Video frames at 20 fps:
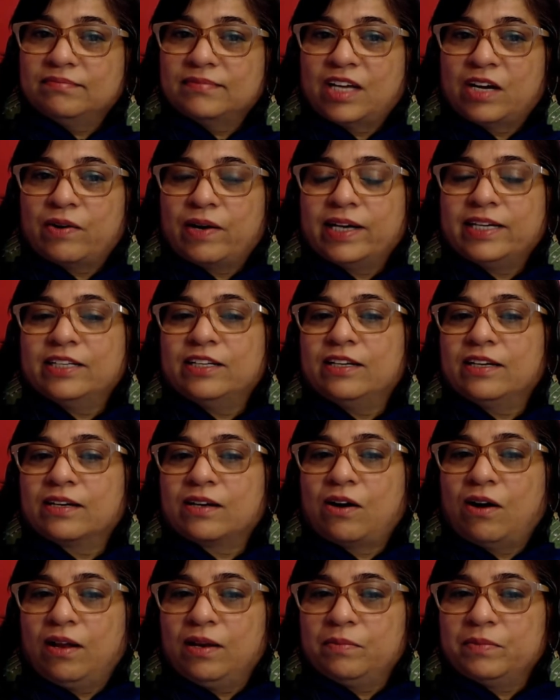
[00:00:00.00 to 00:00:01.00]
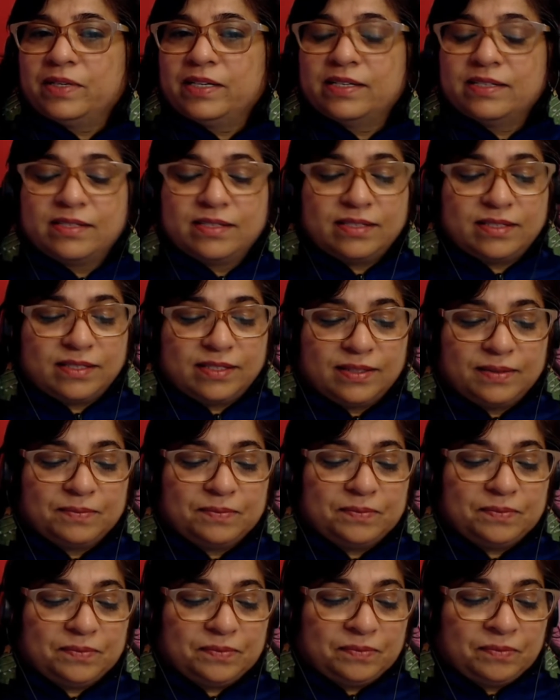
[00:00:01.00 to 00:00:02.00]
a writer,
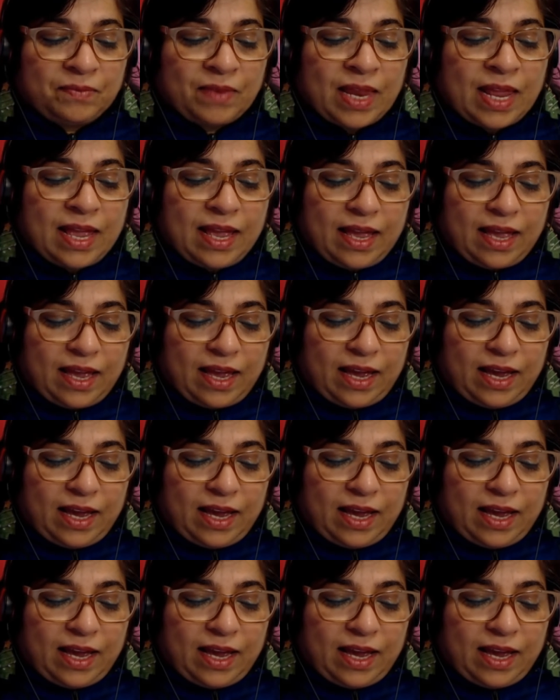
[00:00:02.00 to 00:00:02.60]
columnist.